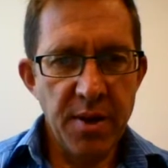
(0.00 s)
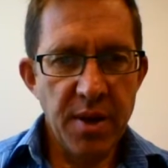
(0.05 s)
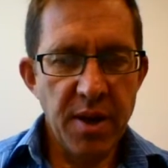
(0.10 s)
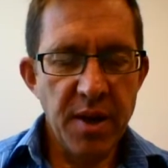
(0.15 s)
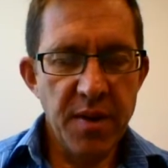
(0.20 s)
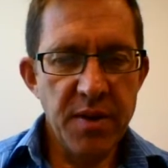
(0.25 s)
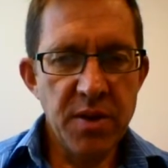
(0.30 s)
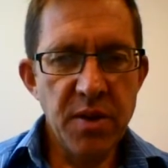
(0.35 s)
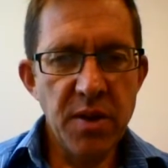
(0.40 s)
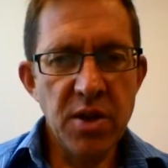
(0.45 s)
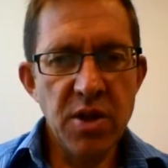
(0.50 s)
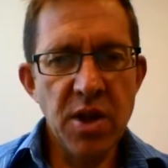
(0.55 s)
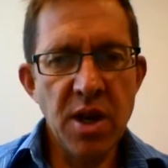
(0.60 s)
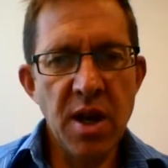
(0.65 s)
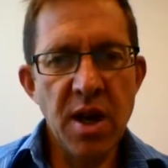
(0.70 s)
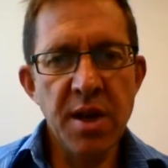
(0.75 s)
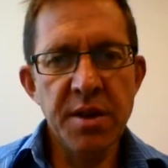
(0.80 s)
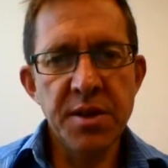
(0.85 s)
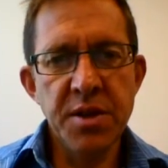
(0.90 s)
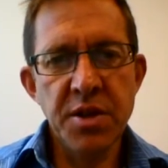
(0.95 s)
gives you a
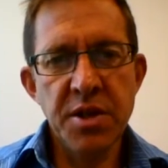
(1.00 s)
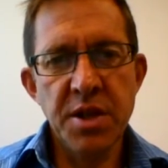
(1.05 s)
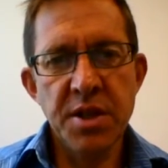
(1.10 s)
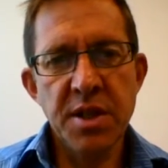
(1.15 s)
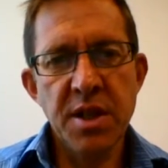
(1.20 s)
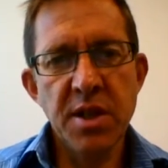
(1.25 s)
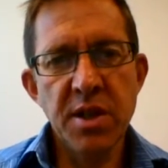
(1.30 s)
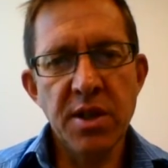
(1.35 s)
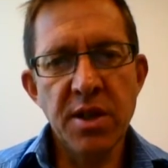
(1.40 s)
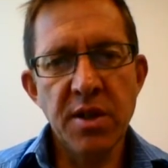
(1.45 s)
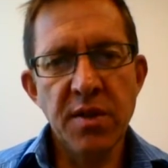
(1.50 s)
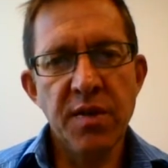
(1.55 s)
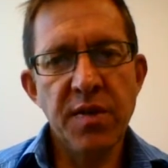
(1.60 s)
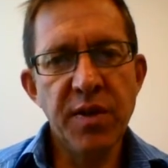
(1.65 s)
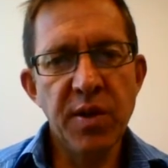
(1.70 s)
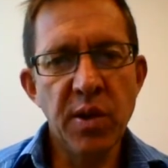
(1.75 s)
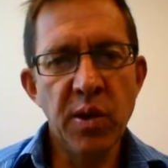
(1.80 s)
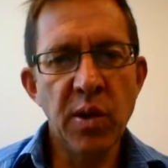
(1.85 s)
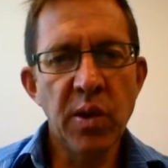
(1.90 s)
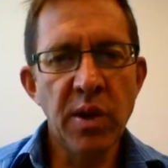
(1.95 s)
chance just to look at
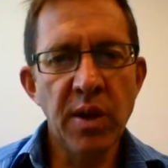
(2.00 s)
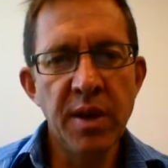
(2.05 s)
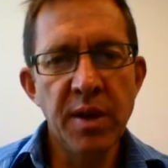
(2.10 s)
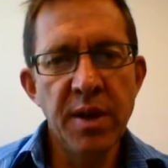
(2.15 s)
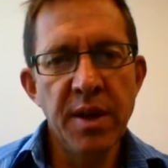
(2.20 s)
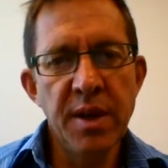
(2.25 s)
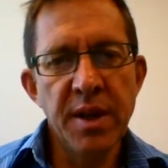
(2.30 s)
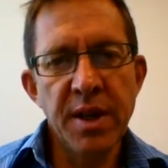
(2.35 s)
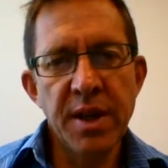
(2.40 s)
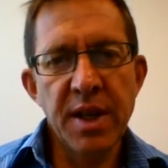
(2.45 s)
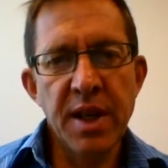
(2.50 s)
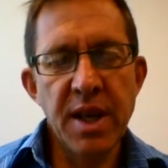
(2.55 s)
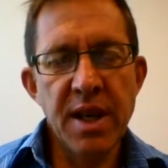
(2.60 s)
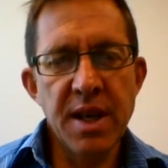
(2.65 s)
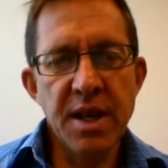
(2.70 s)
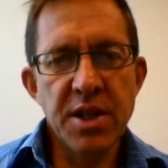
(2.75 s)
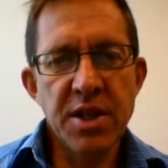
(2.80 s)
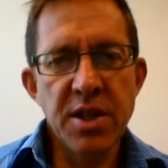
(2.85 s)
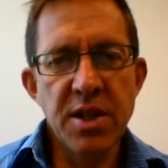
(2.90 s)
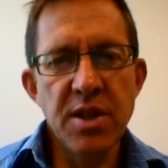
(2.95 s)
4 key
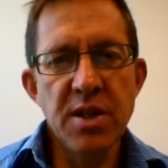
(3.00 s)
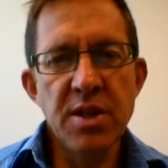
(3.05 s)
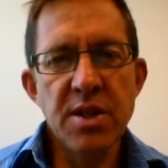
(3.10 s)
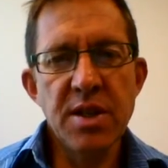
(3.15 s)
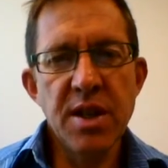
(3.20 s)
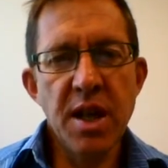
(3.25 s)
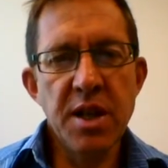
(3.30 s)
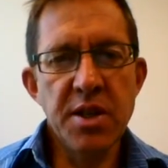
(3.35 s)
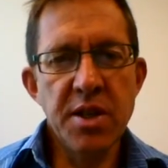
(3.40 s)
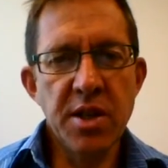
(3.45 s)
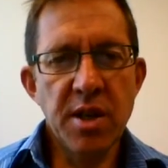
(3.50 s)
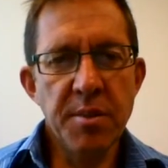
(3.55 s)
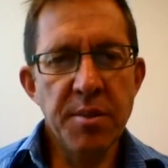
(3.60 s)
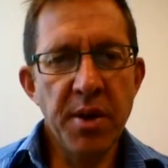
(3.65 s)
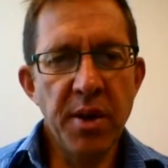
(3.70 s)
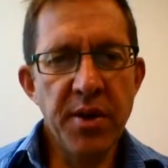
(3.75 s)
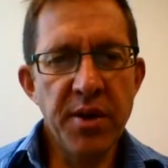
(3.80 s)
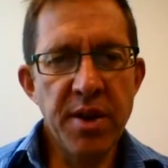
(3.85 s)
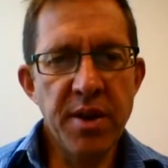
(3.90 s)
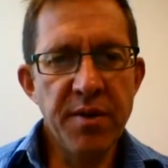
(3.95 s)
issues touching
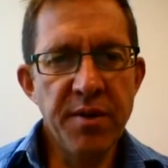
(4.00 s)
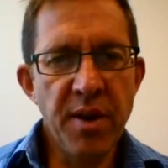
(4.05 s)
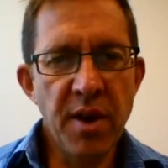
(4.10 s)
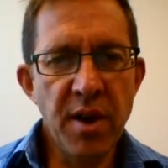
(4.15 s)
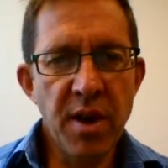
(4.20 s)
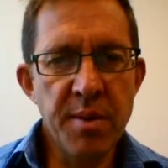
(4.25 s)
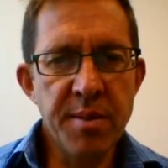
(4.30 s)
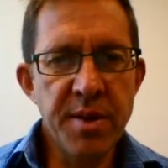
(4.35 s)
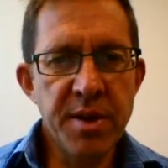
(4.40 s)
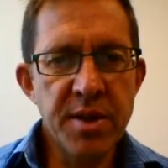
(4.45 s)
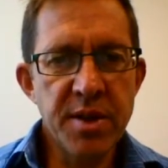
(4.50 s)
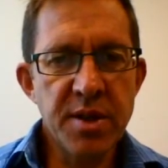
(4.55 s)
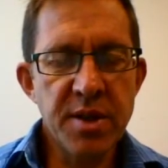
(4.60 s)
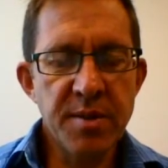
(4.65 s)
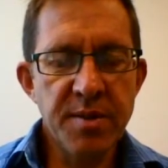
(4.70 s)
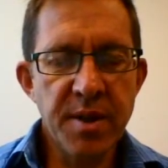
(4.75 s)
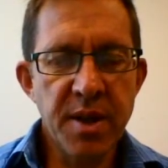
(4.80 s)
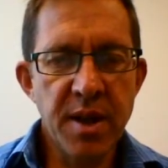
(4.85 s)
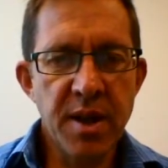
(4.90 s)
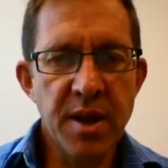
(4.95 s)
upon the environment,
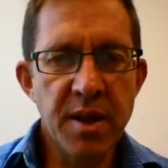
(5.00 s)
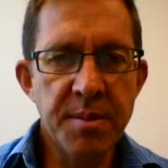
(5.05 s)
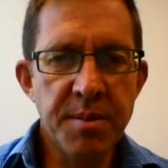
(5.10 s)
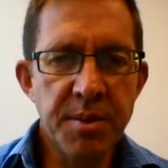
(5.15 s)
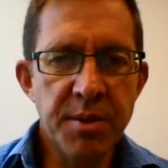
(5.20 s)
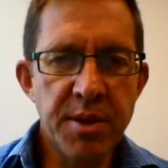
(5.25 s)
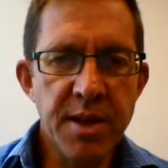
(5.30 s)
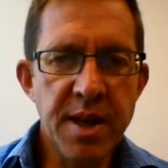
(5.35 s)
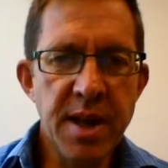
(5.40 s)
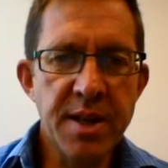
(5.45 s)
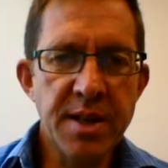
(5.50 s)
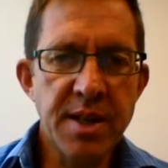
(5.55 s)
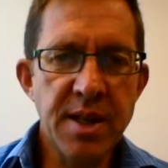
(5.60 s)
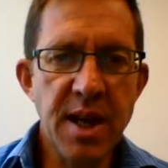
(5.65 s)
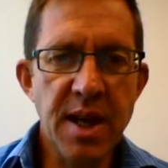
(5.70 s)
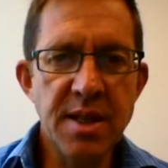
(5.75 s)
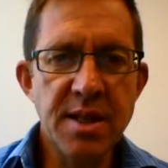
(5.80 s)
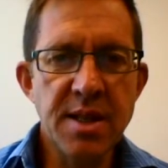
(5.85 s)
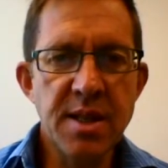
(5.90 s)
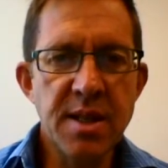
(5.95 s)
greenhouse
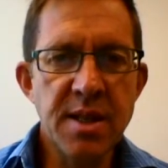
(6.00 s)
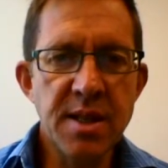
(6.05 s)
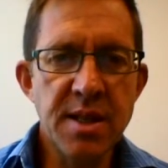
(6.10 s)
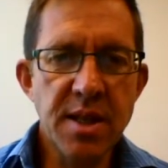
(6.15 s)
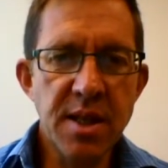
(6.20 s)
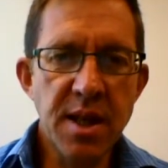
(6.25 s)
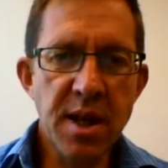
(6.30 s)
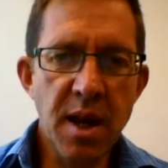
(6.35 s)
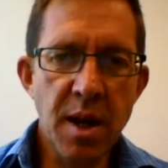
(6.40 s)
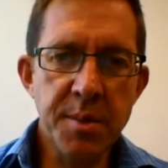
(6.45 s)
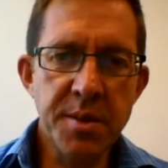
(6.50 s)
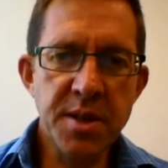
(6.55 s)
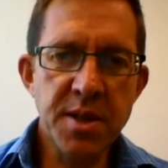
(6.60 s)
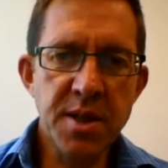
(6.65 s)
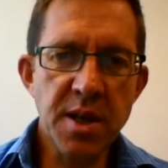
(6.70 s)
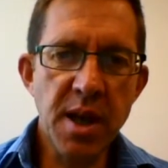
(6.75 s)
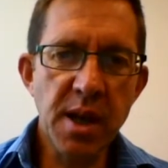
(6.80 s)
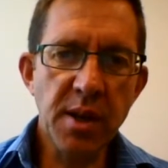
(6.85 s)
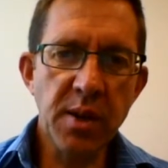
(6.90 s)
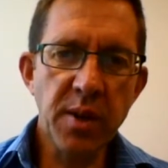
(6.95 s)
gases, the carbon
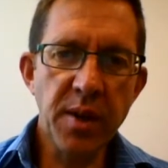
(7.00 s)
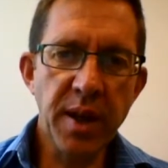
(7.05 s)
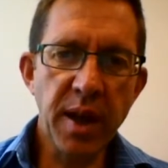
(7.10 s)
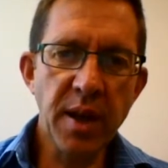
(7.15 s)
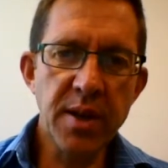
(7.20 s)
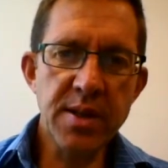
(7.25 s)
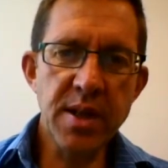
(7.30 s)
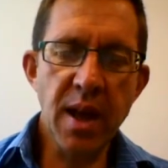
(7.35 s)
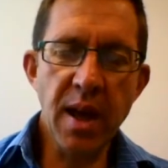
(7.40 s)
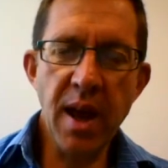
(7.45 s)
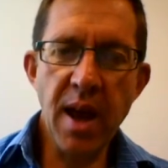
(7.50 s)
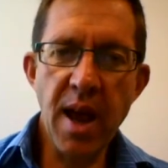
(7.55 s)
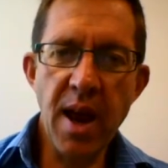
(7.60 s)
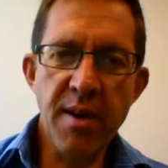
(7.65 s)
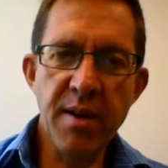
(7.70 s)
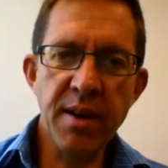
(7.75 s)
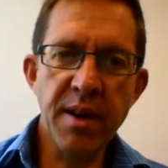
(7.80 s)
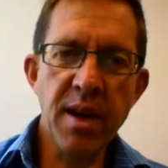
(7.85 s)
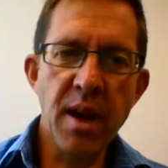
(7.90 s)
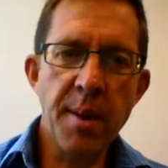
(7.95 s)
cycle, the ozone
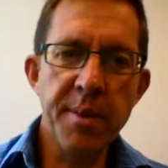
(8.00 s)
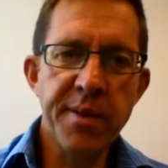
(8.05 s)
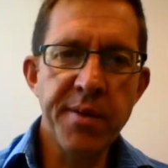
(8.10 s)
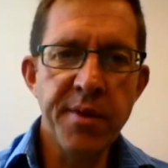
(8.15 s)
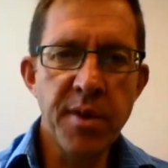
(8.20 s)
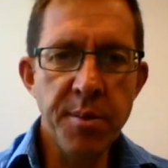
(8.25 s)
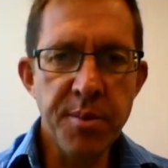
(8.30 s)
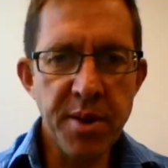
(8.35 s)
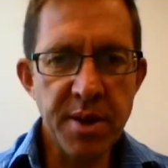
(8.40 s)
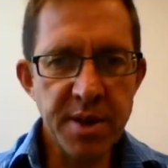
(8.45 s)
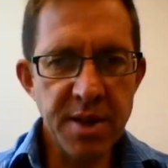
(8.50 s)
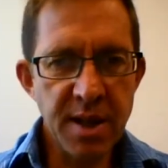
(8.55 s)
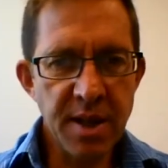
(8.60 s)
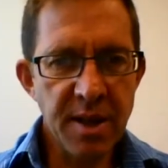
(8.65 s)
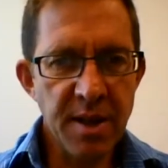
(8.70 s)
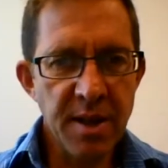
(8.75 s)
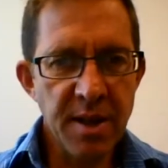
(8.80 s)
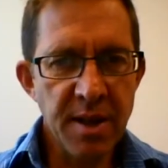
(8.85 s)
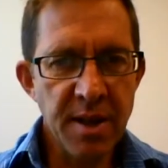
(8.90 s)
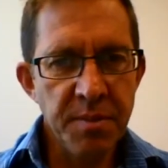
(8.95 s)
layer, and carbon
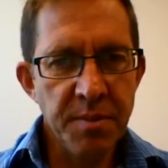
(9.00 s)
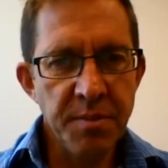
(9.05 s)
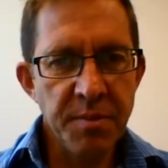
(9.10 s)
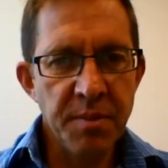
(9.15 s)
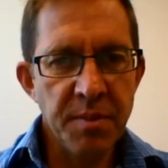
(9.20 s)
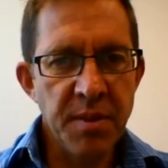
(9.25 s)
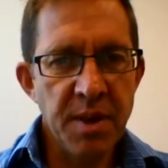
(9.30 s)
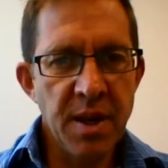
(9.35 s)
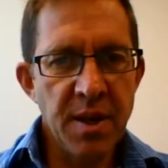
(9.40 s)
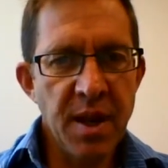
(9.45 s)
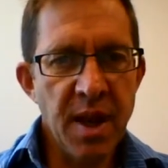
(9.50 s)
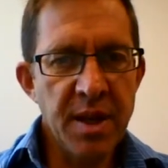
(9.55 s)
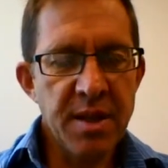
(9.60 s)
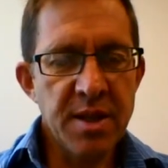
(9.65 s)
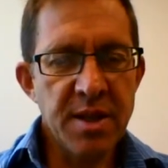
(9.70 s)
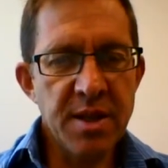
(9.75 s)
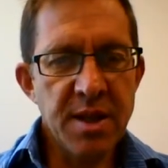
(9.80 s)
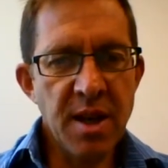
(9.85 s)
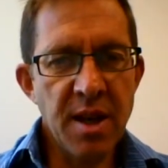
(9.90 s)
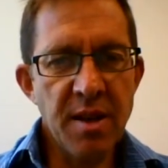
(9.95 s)
footprinting. And
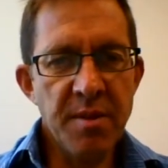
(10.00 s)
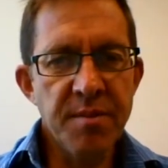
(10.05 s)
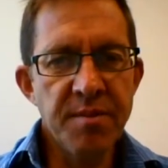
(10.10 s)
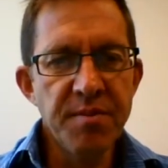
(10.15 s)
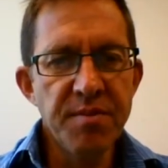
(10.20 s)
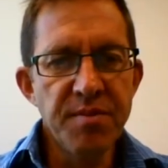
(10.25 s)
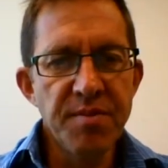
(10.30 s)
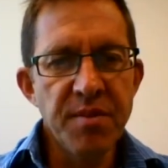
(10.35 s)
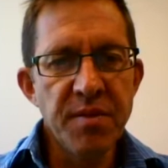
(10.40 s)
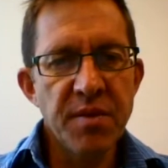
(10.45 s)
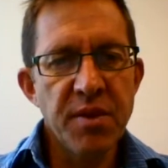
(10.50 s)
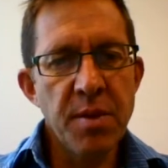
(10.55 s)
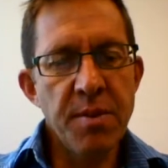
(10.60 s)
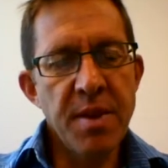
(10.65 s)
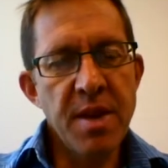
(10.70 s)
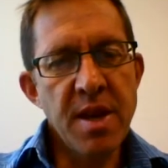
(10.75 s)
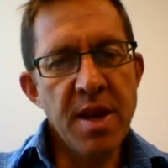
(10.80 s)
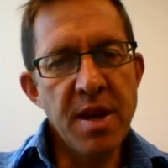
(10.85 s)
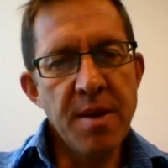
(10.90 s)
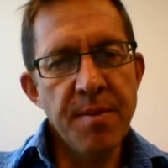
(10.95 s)
that's from
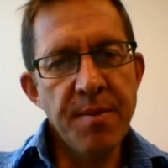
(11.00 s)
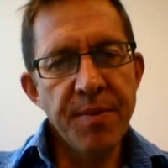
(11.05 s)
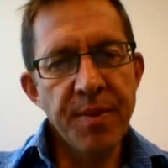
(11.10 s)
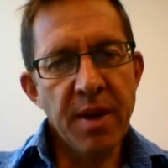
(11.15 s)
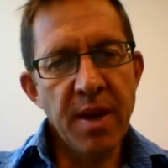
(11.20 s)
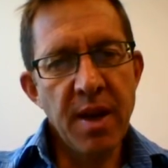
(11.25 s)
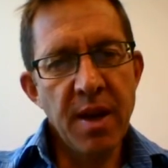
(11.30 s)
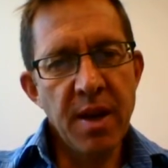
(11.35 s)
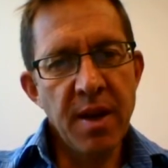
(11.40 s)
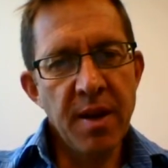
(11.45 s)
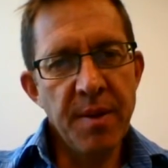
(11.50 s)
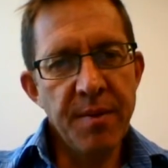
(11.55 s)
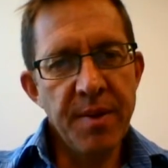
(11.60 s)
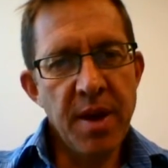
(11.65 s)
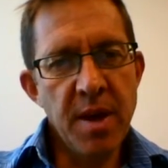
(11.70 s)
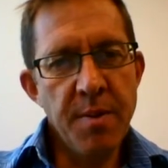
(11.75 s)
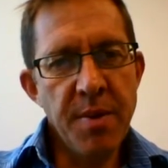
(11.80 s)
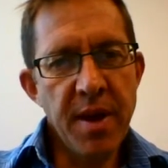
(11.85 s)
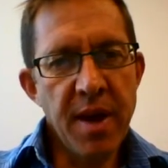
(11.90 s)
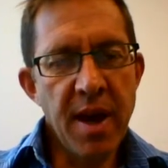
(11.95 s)
the
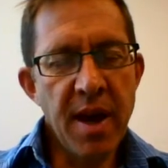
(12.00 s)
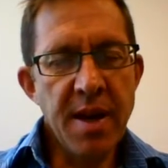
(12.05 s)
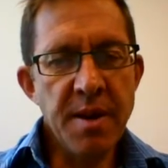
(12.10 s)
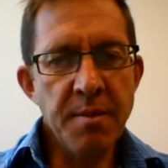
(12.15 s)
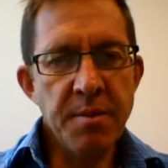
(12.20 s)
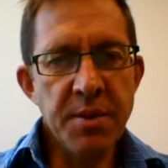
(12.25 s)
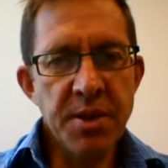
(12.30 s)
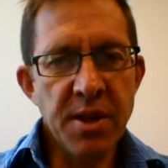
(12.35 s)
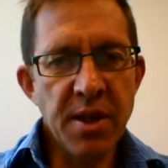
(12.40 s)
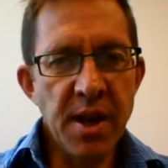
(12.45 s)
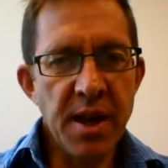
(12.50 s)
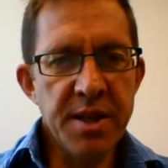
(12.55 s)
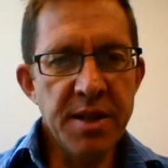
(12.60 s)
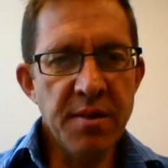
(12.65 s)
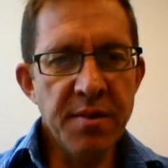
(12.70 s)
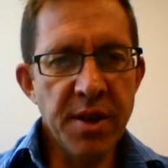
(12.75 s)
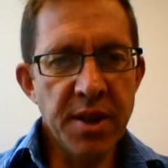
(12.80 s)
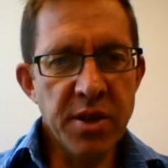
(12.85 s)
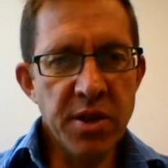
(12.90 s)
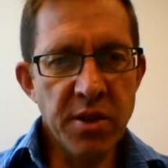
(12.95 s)
EPA site
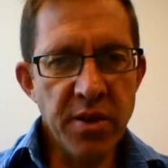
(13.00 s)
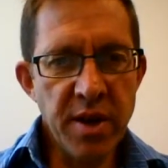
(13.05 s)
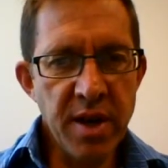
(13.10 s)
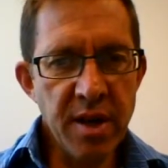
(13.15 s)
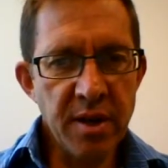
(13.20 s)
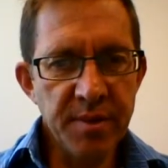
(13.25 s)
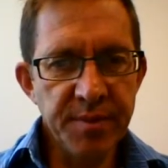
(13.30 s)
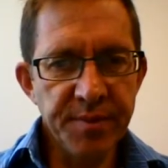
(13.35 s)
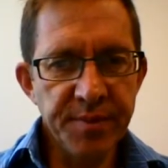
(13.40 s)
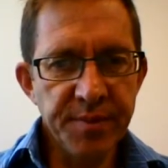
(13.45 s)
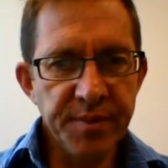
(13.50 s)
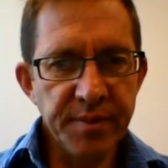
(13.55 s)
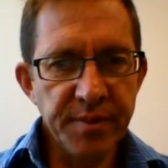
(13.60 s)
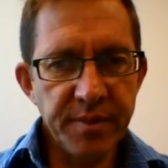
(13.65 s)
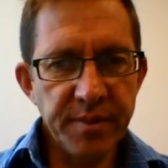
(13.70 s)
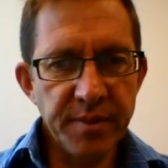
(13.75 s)
in Victoria.